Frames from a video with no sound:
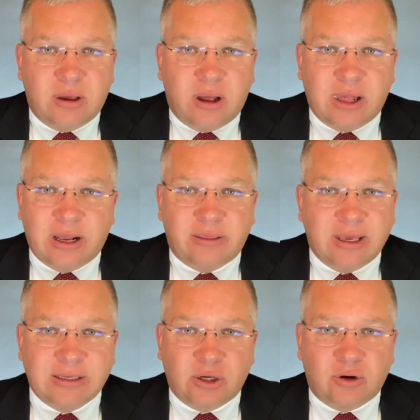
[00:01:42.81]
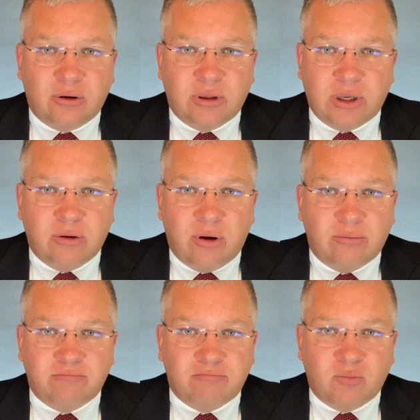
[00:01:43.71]
a lot of things occur that you
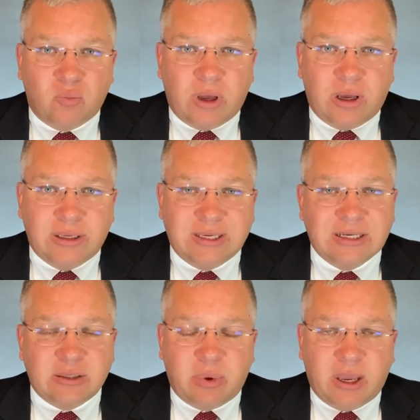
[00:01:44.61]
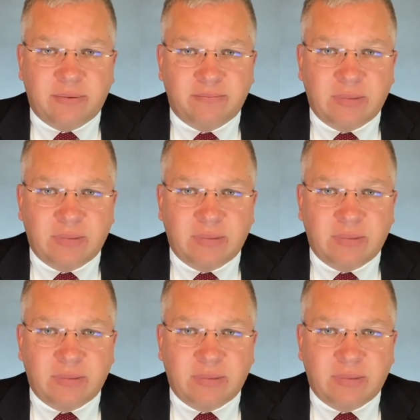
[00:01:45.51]
don't anticipate.